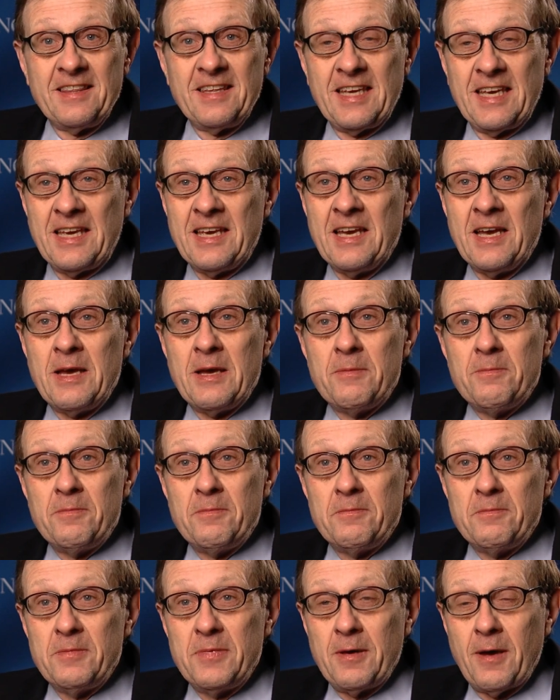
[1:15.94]
The
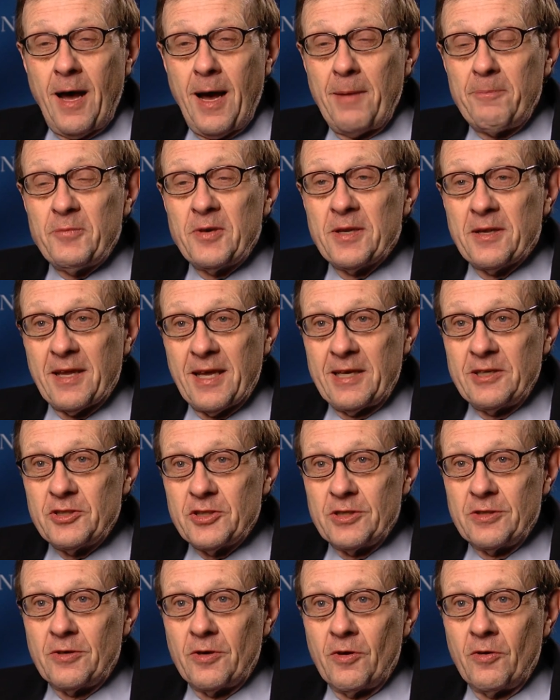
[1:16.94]

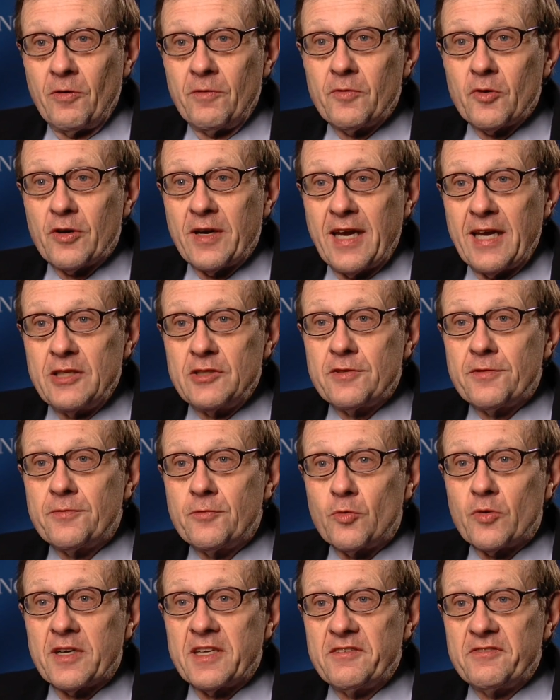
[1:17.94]
population over age
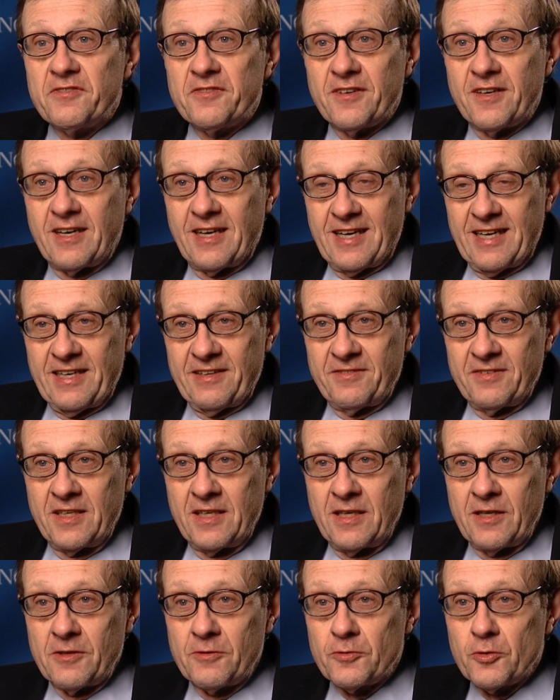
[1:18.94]
45
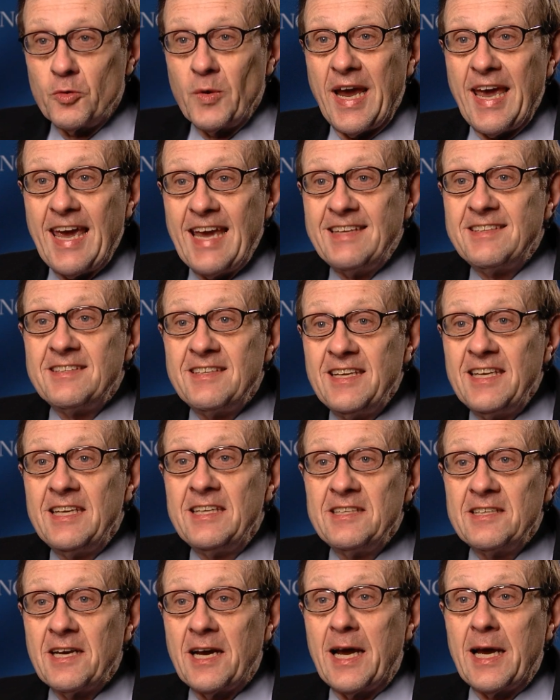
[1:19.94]
grew
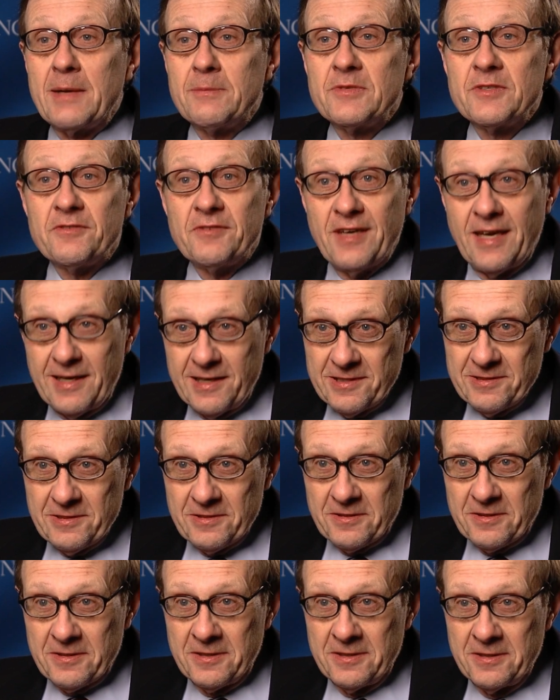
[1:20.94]
18 times
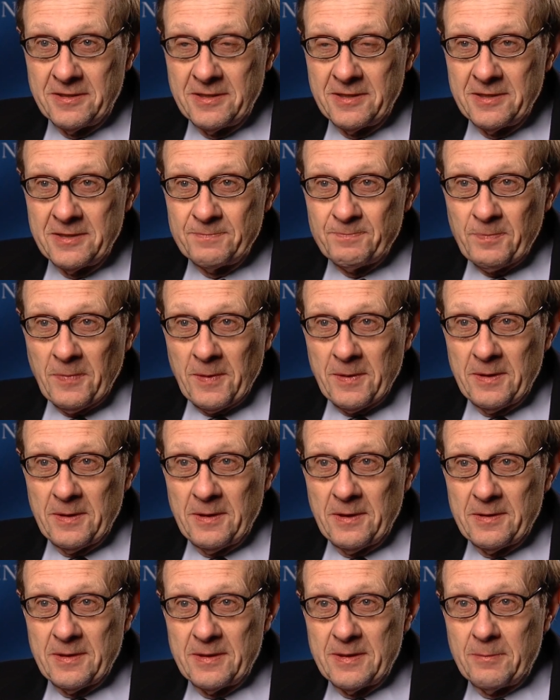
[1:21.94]
faster
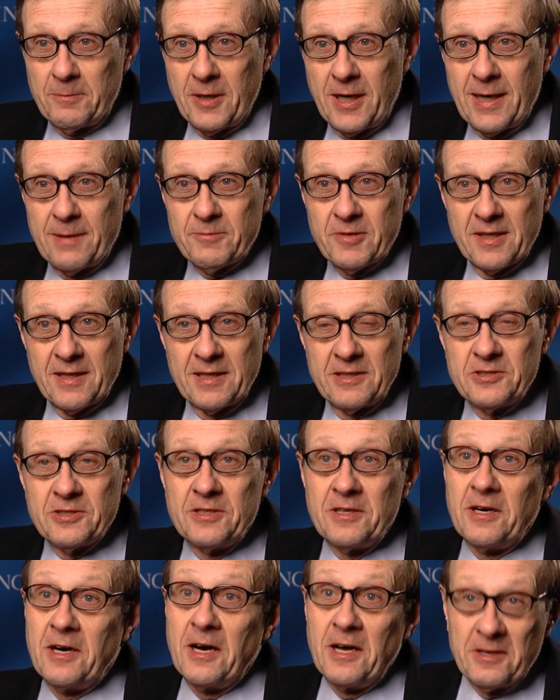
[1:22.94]
than the
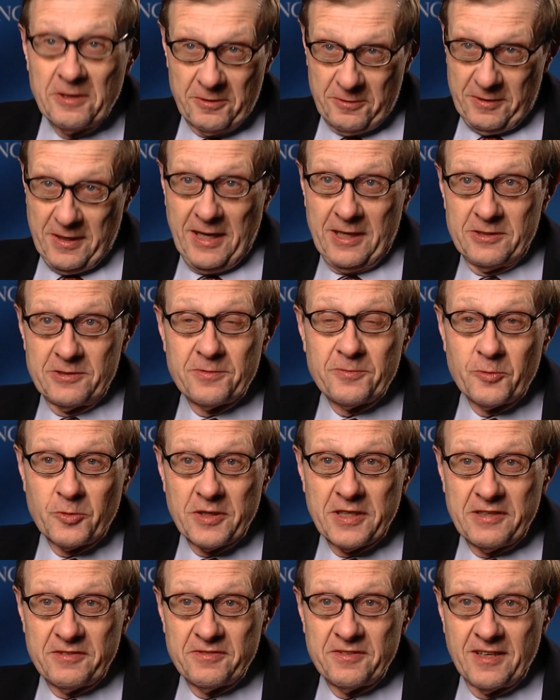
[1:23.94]
population under age
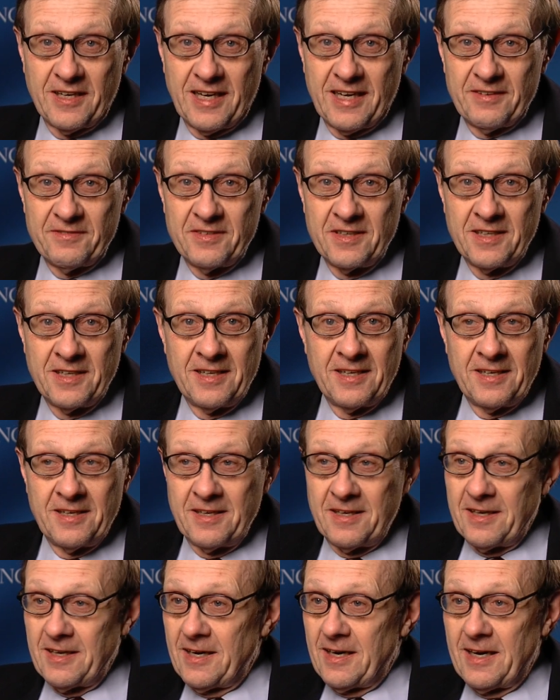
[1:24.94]
45.
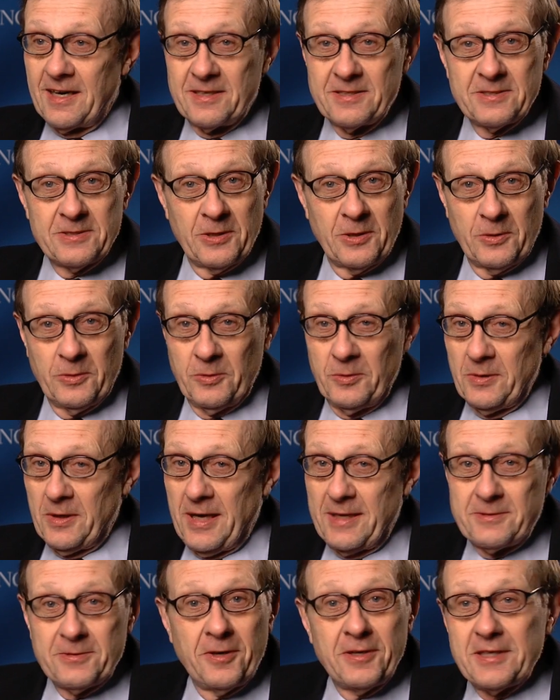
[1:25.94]
So
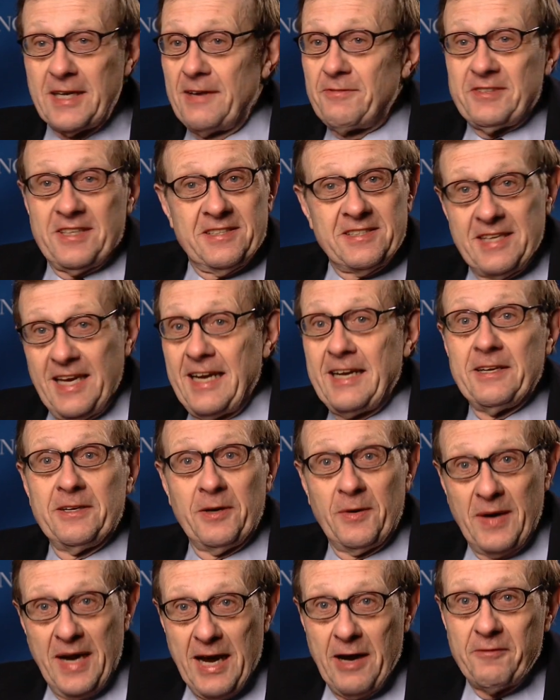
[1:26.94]
that's all you have to say to
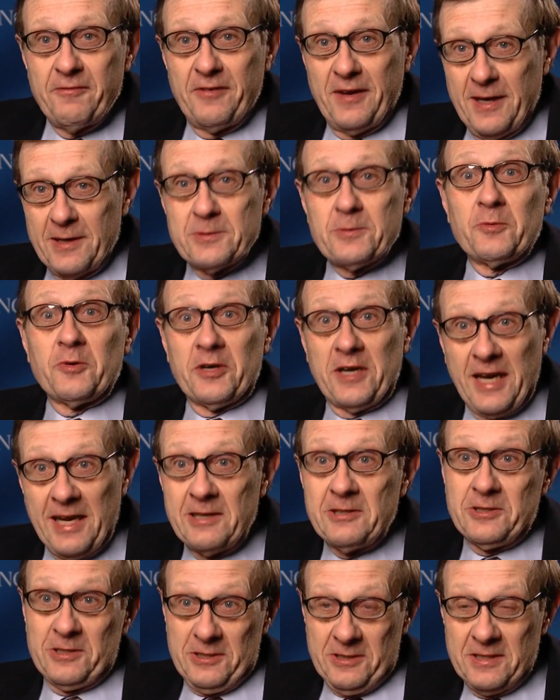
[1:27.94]
know how fast we're
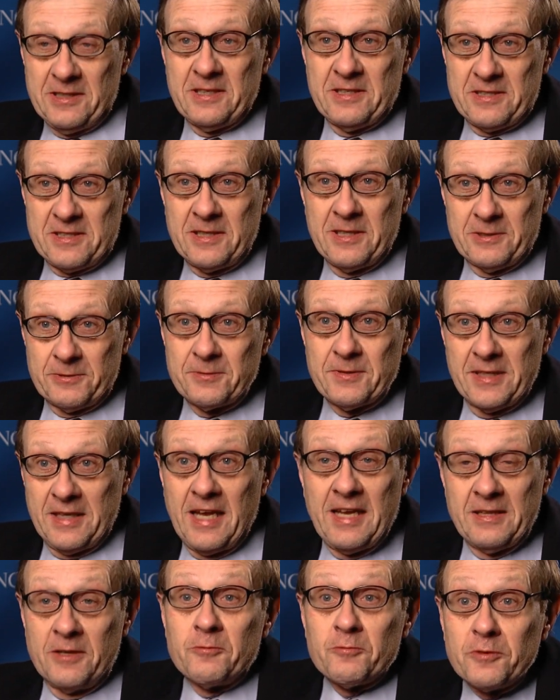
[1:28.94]
aging in this country.
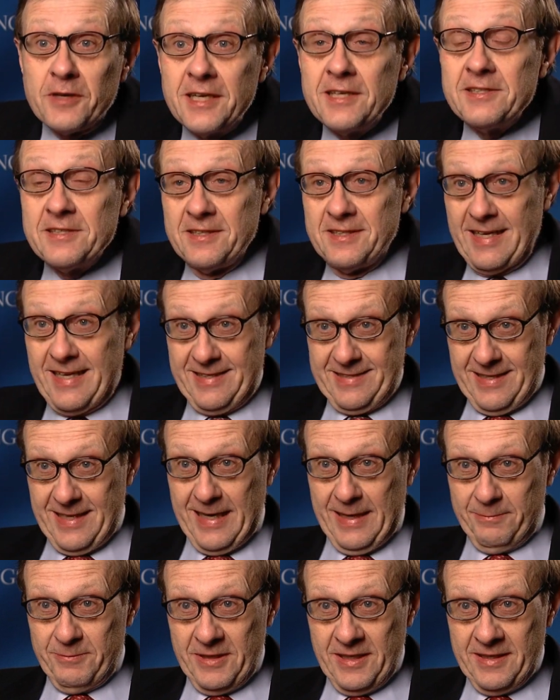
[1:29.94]
And the reason that's
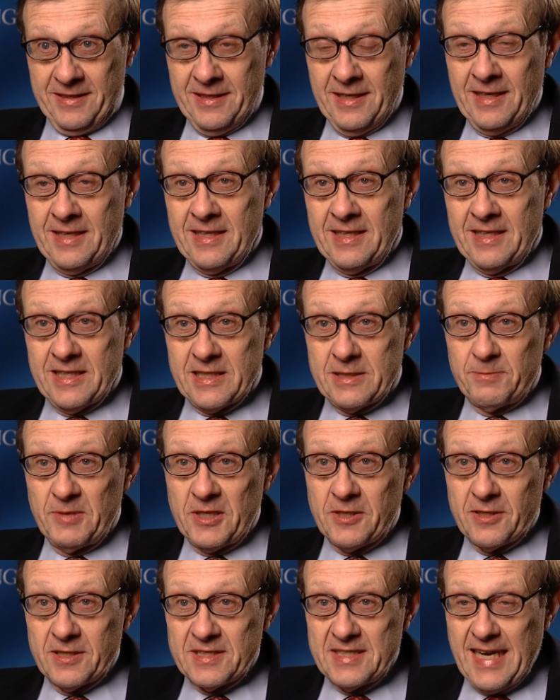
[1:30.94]
happening is
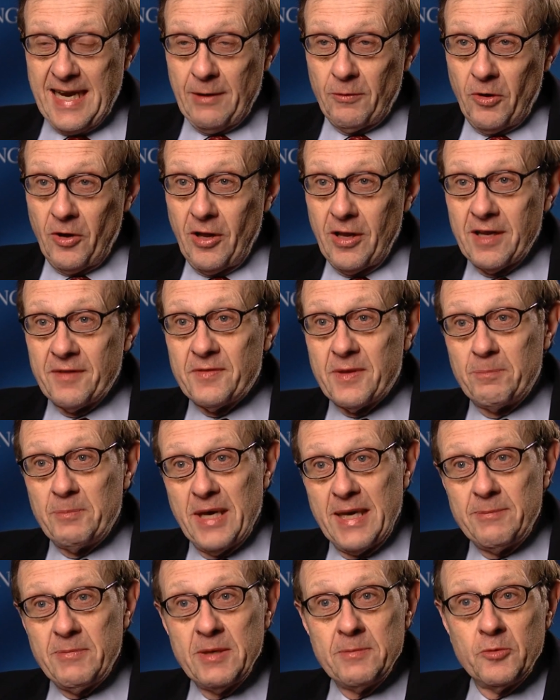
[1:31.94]
because now all of the
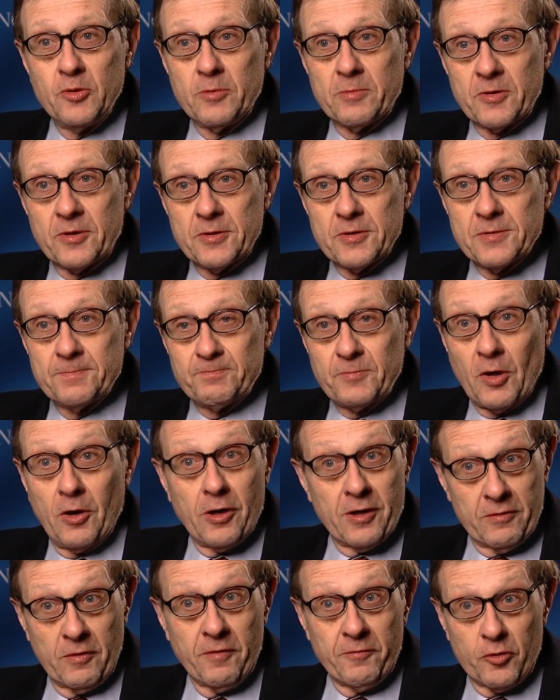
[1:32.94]
baby boomers
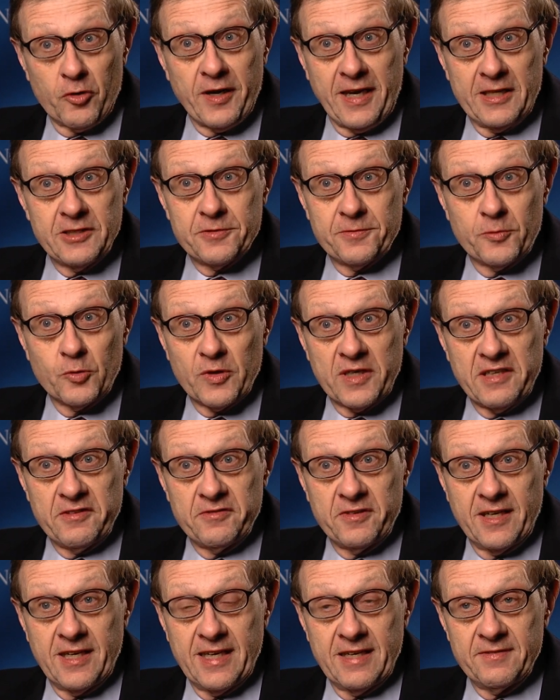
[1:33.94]
are over age
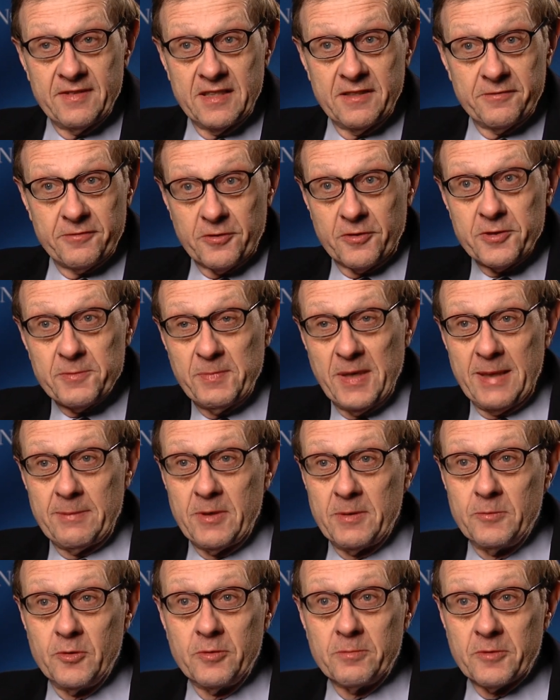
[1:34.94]
45, and the first
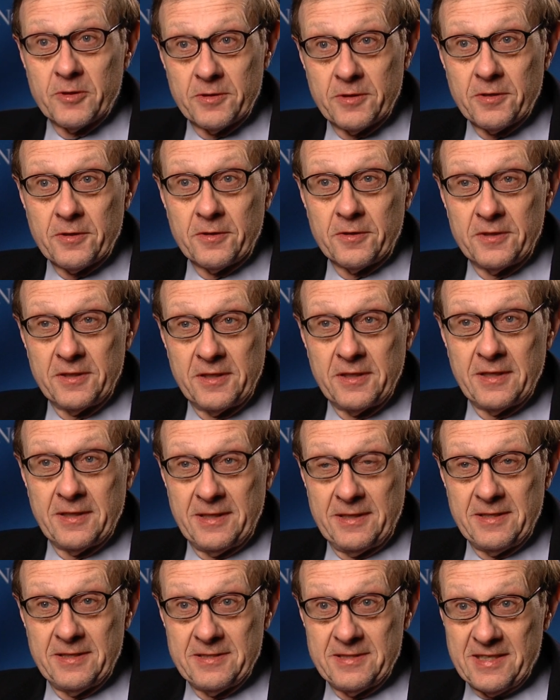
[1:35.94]
baby boomer turned
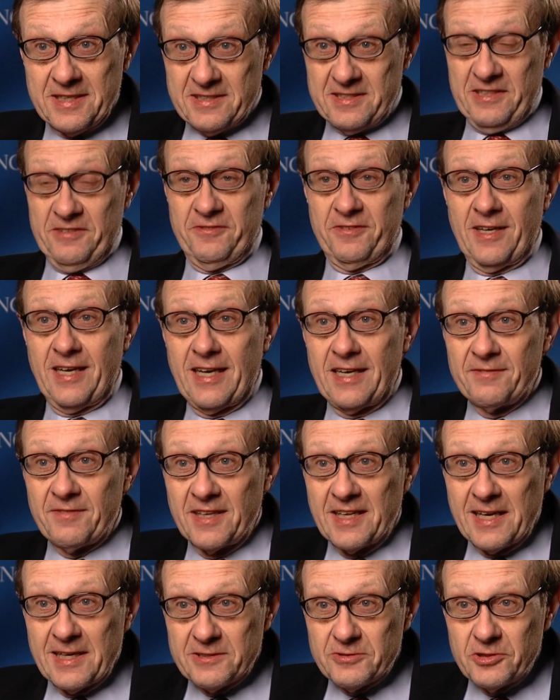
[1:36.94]
65
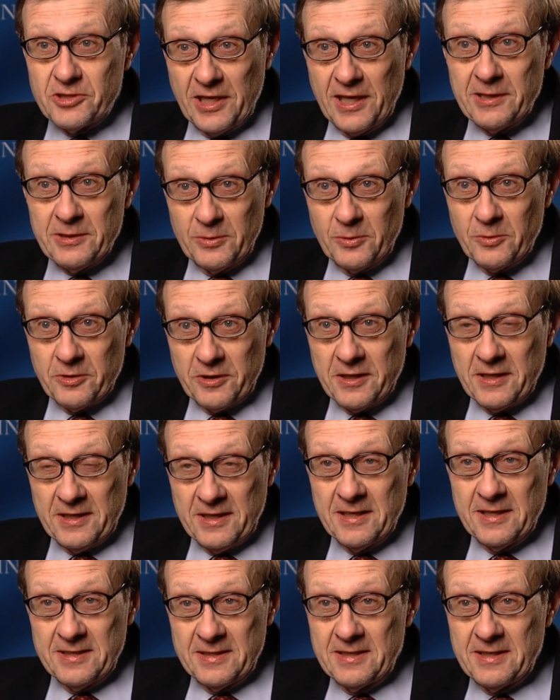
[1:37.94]
last January.
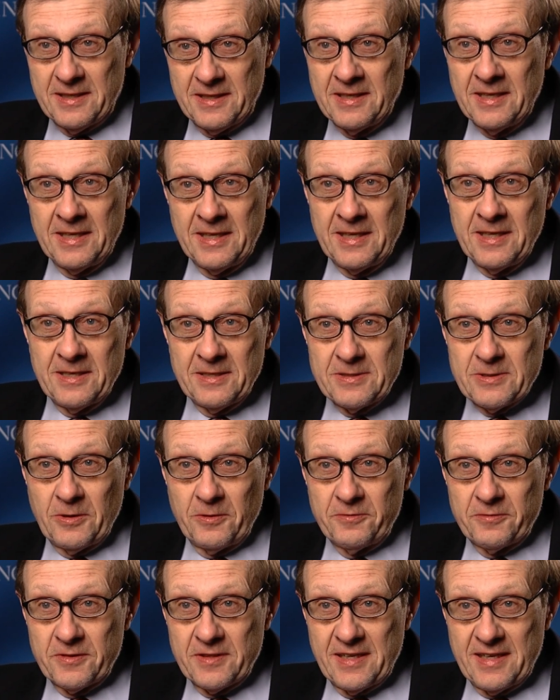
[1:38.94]
And
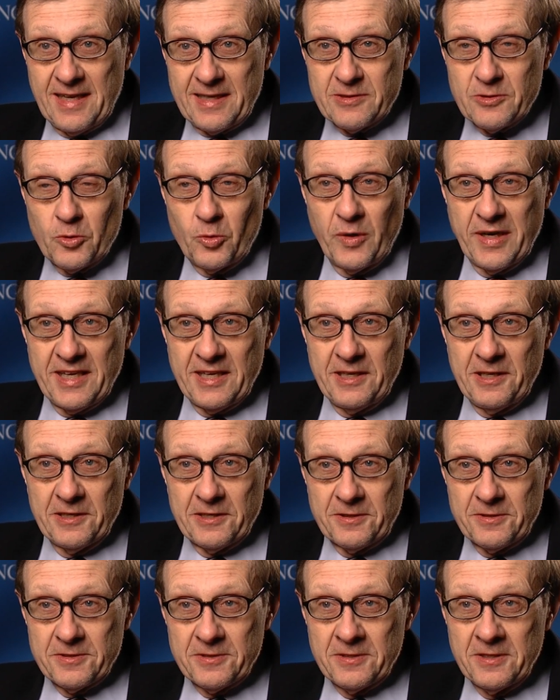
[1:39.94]
so for the next 20
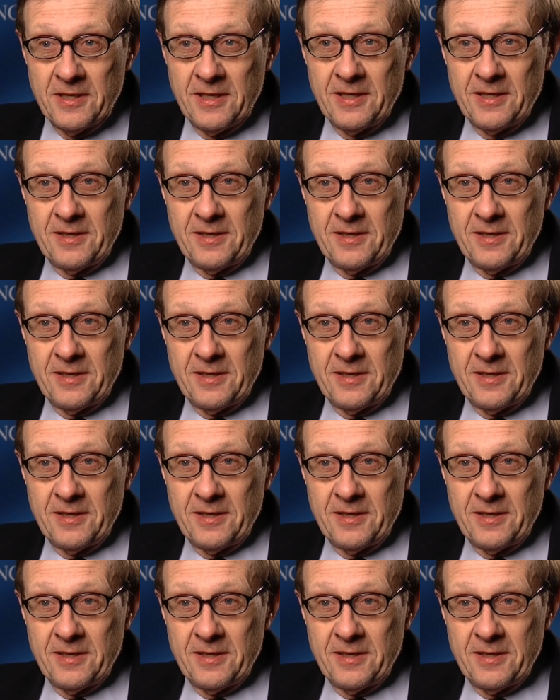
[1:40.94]
years,